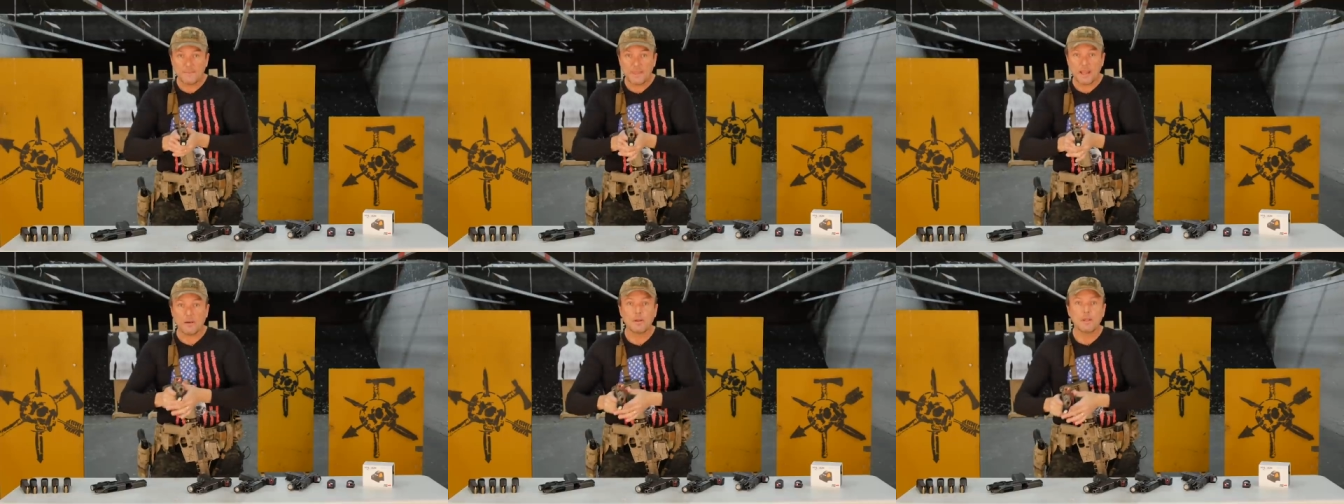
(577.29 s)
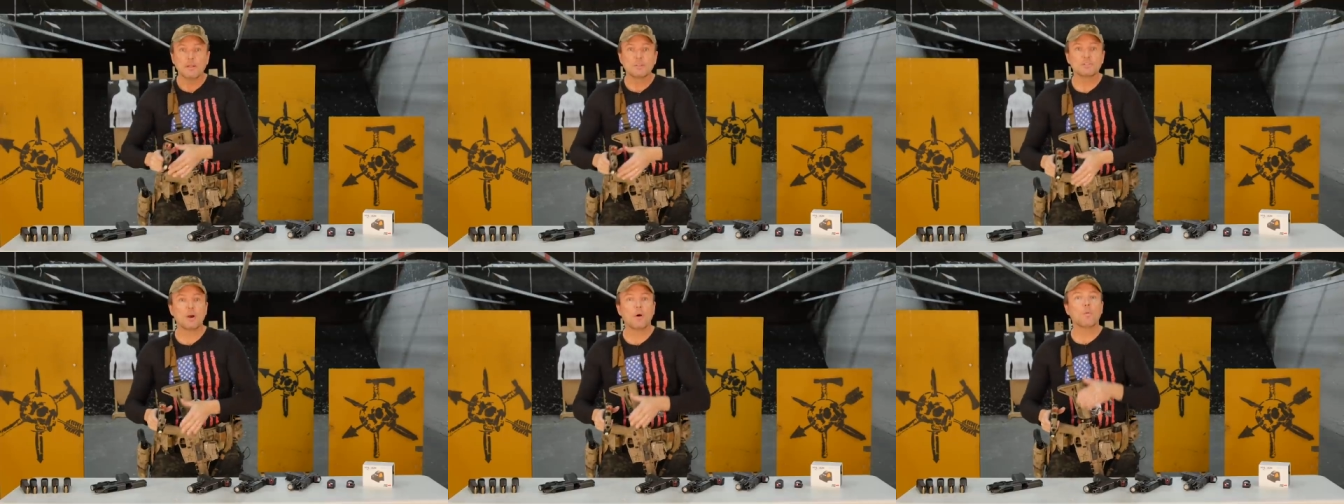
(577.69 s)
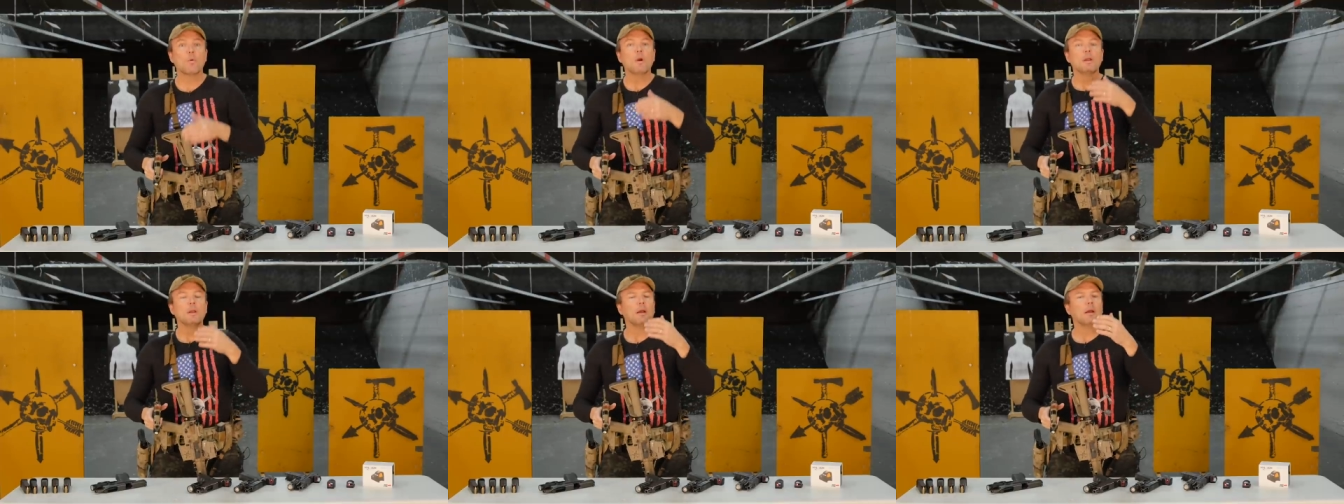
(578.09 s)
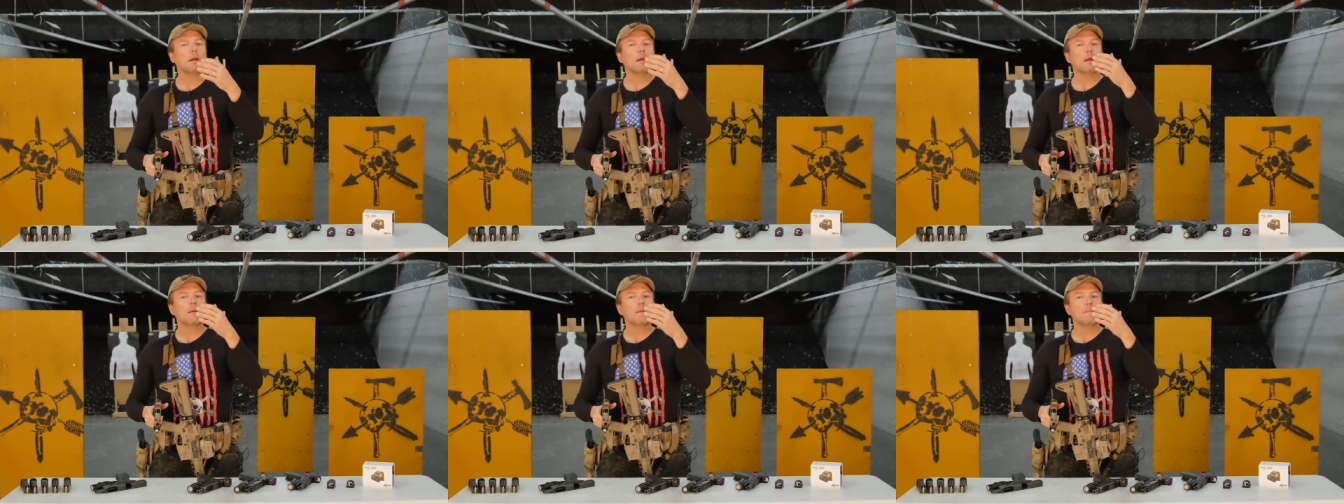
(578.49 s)
Now, so
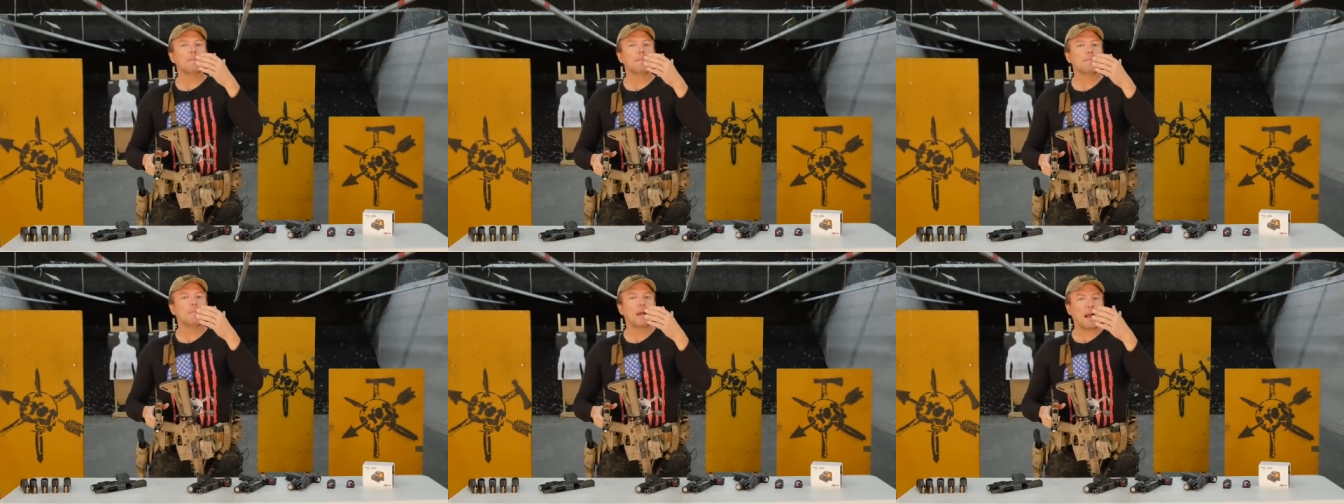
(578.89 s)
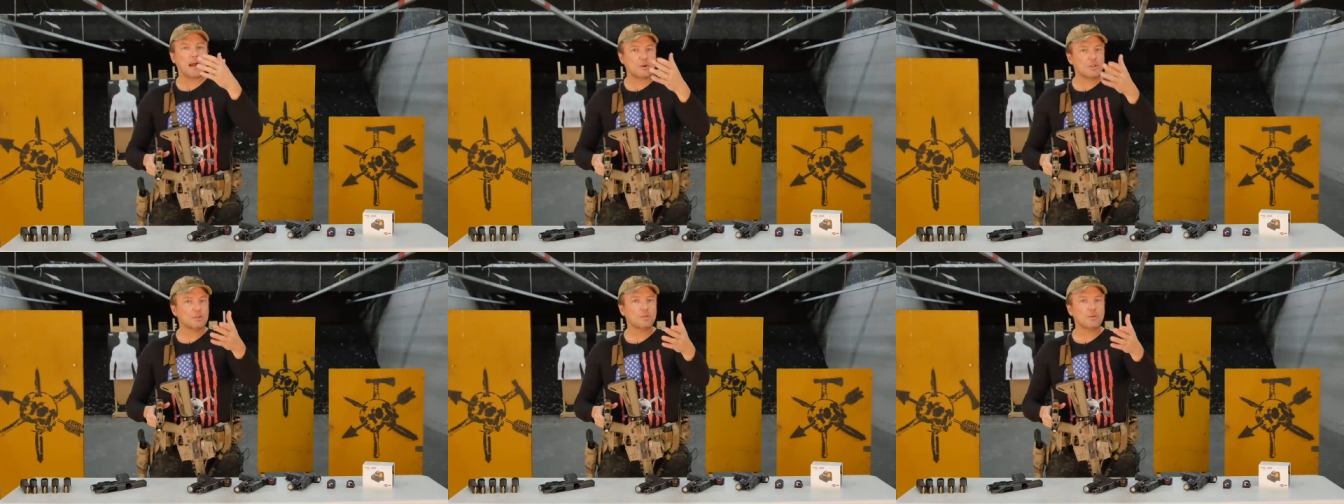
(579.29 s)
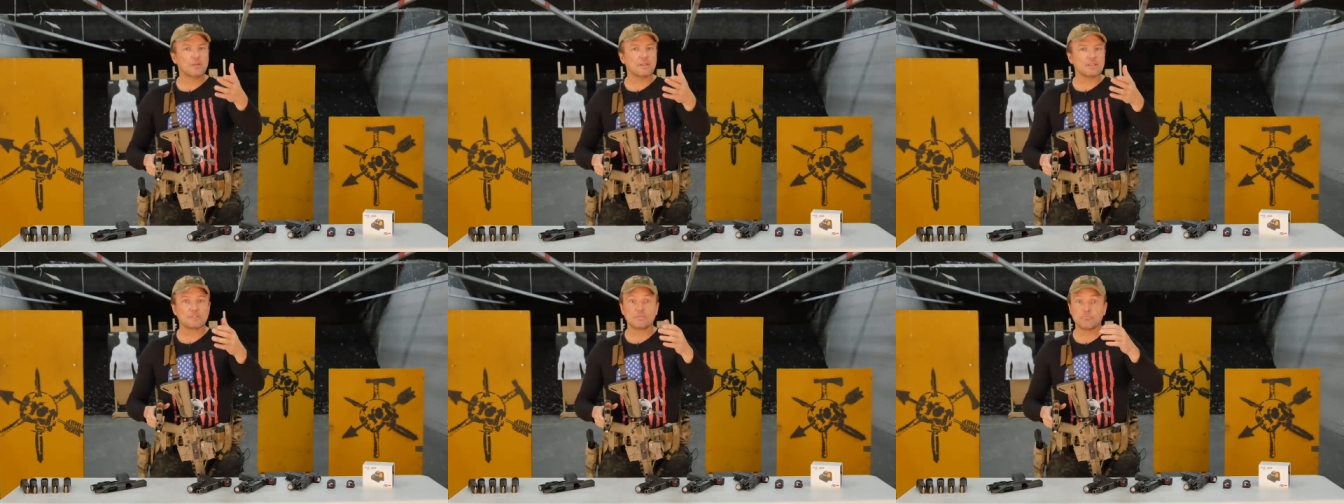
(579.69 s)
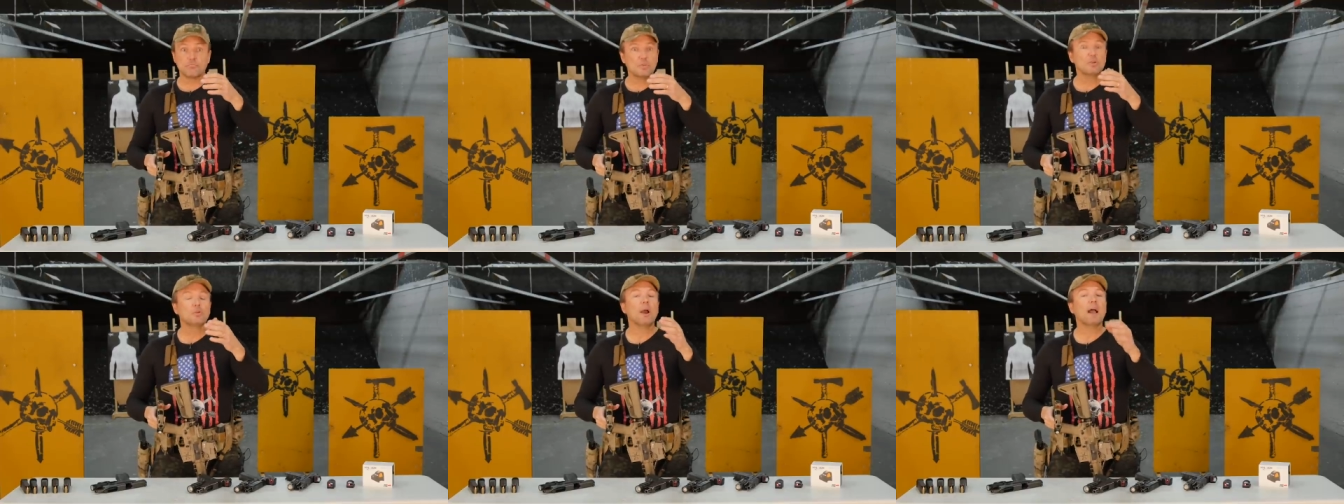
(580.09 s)
how do you do this?
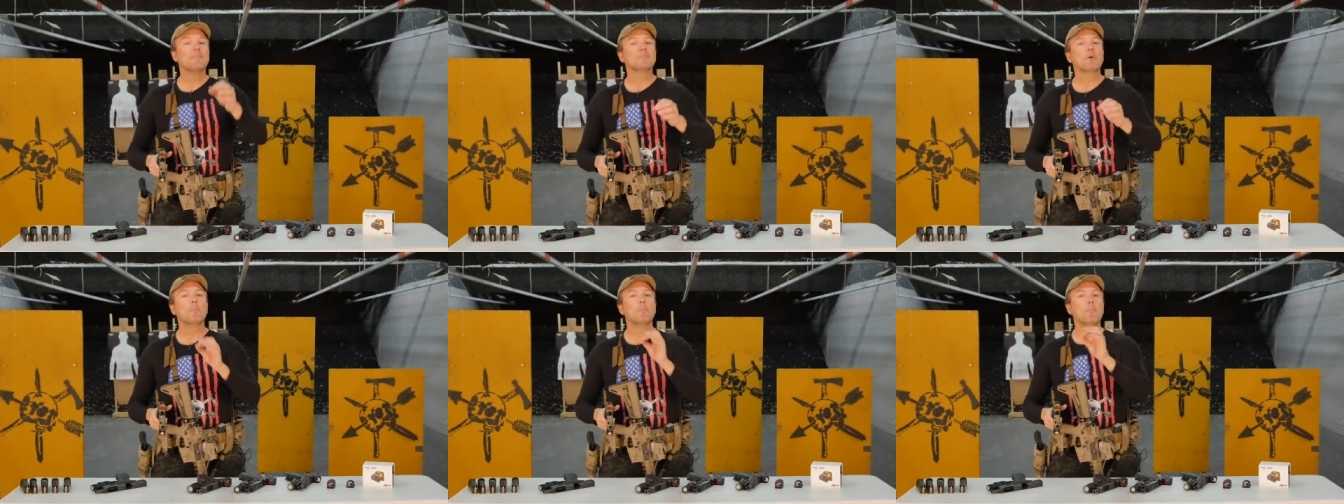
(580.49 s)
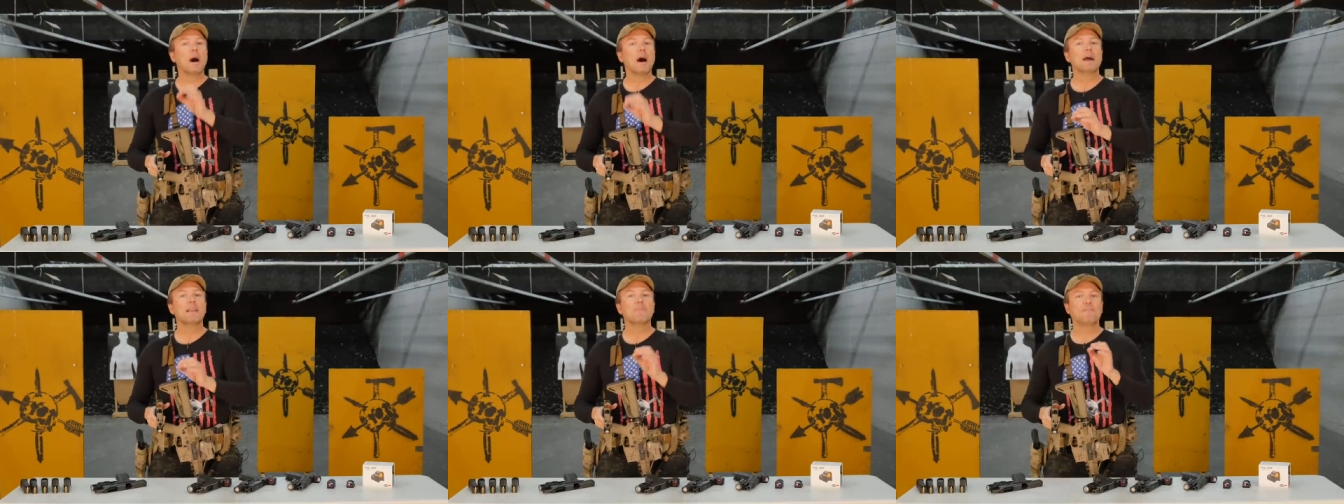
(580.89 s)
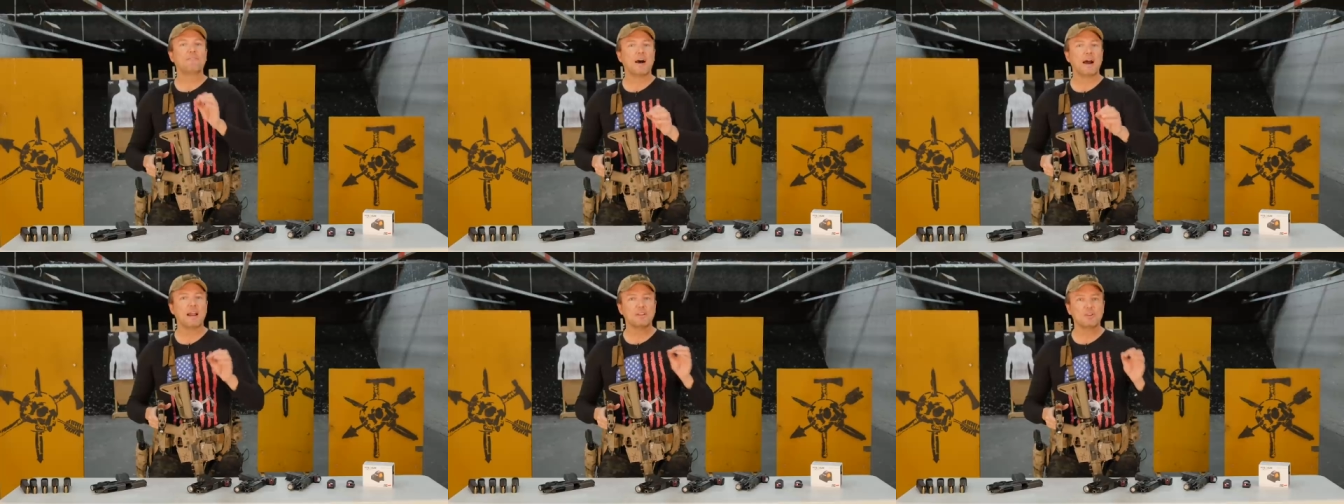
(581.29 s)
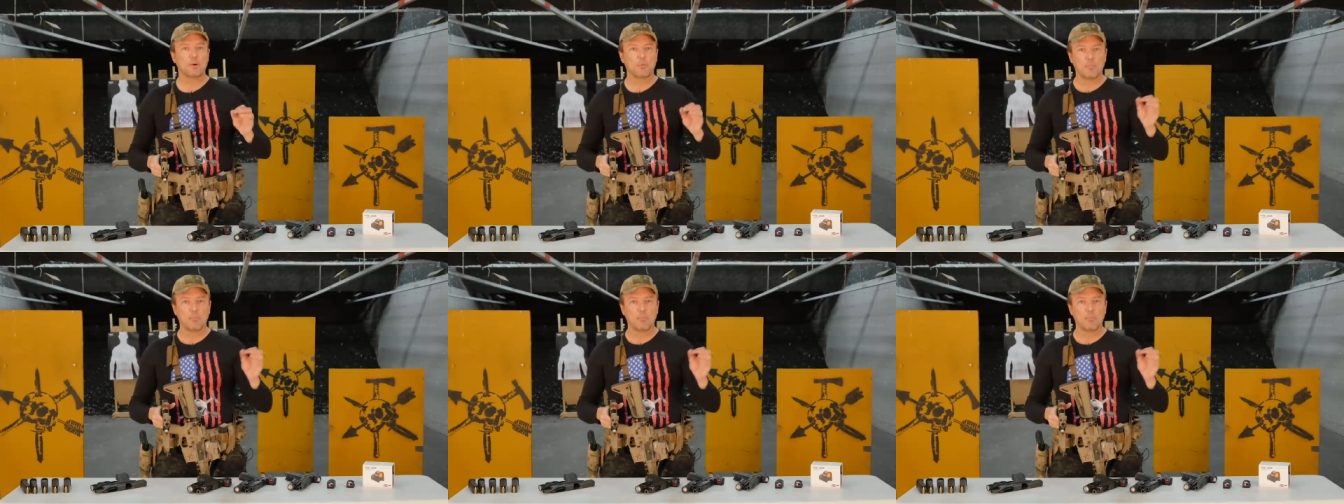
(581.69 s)
You have to modify your